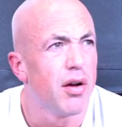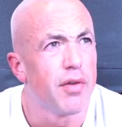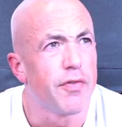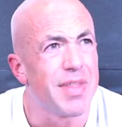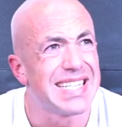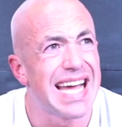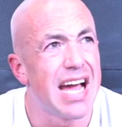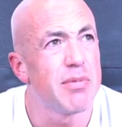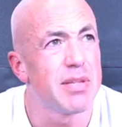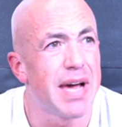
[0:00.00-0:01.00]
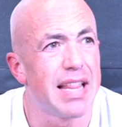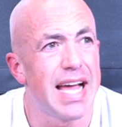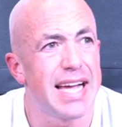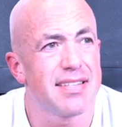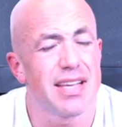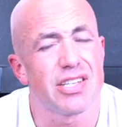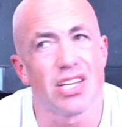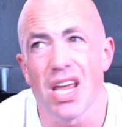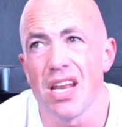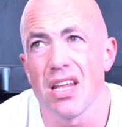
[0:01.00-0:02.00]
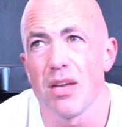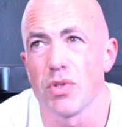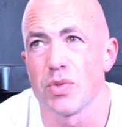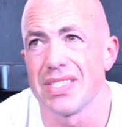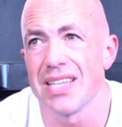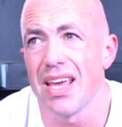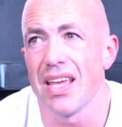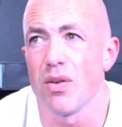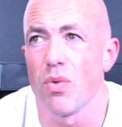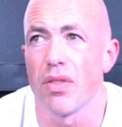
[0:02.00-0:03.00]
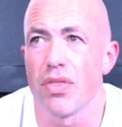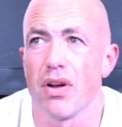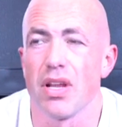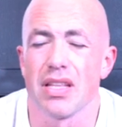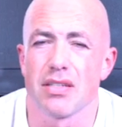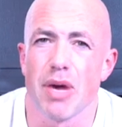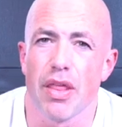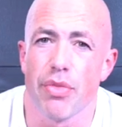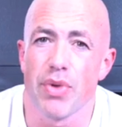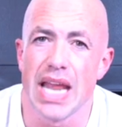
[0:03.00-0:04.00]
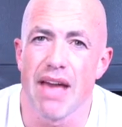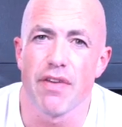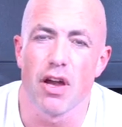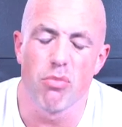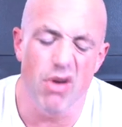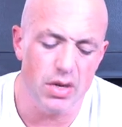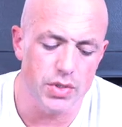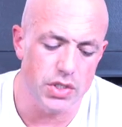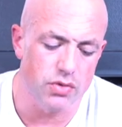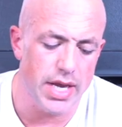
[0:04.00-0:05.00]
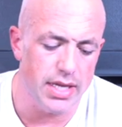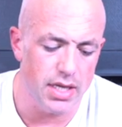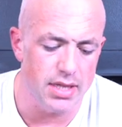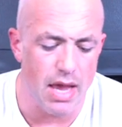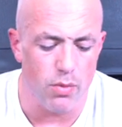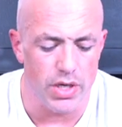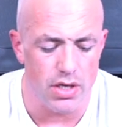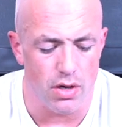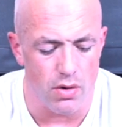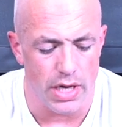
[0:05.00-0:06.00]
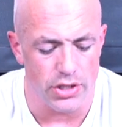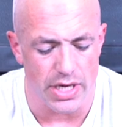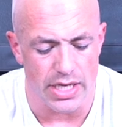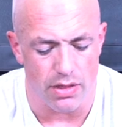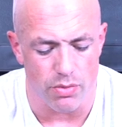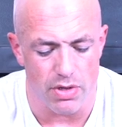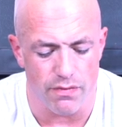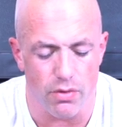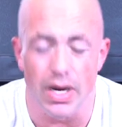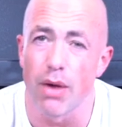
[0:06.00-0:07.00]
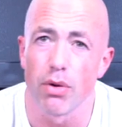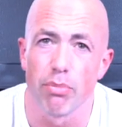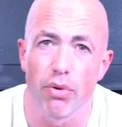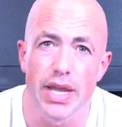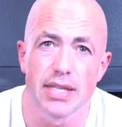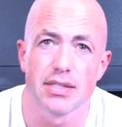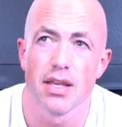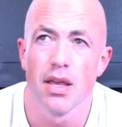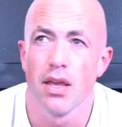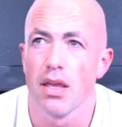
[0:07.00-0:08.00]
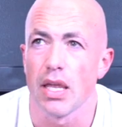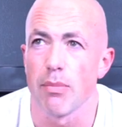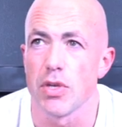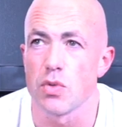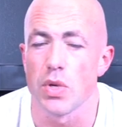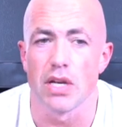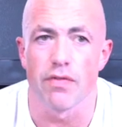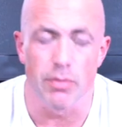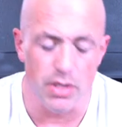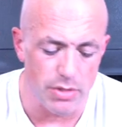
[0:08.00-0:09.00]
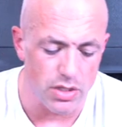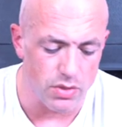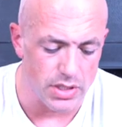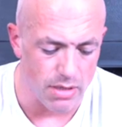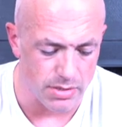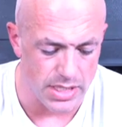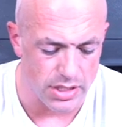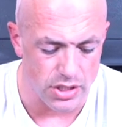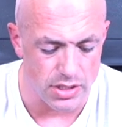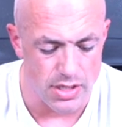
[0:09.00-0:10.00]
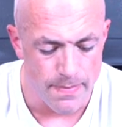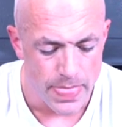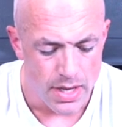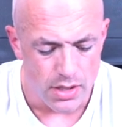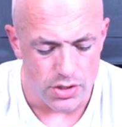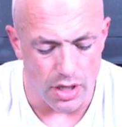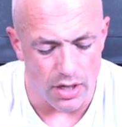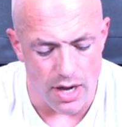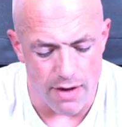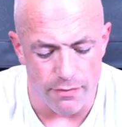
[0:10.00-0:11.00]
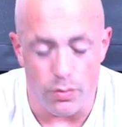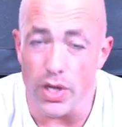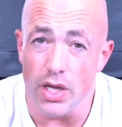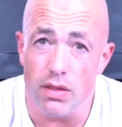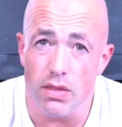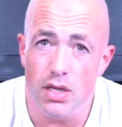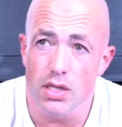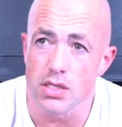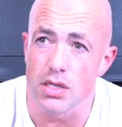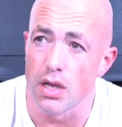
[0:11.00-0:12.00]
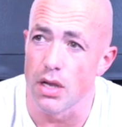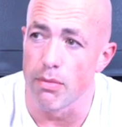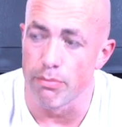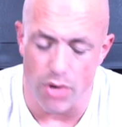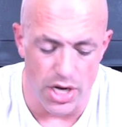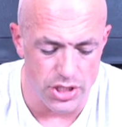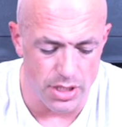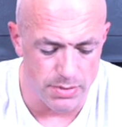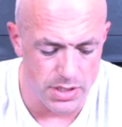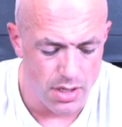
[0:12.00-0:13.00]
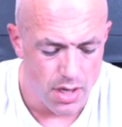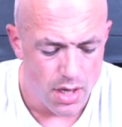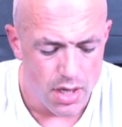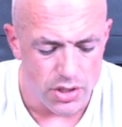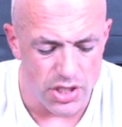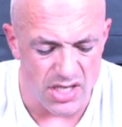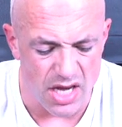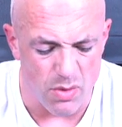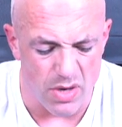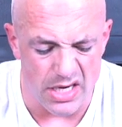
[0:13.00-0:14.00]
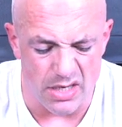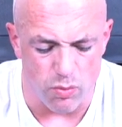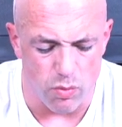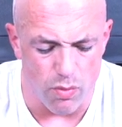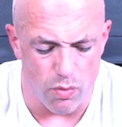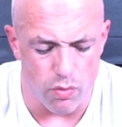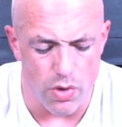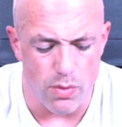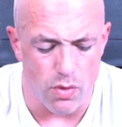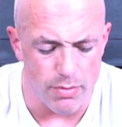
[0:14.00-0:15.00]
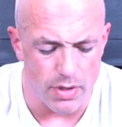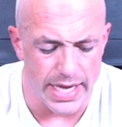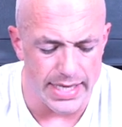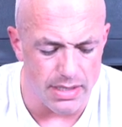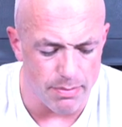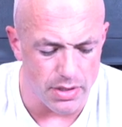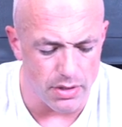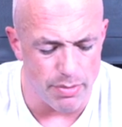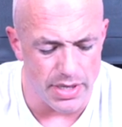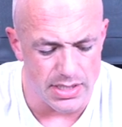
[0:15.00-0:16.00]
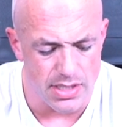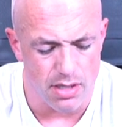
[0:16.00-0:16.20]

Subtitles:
from the time that my last session ended, which was 10 to 1:30, that's about 3.5 hour break, which is right in that window. I try to get 3 to 4 hour breaks in between if I'm gonna be doing double sessions. Started off with some broad jumps. Just kind of wanted to rewarm the legs up a little bit.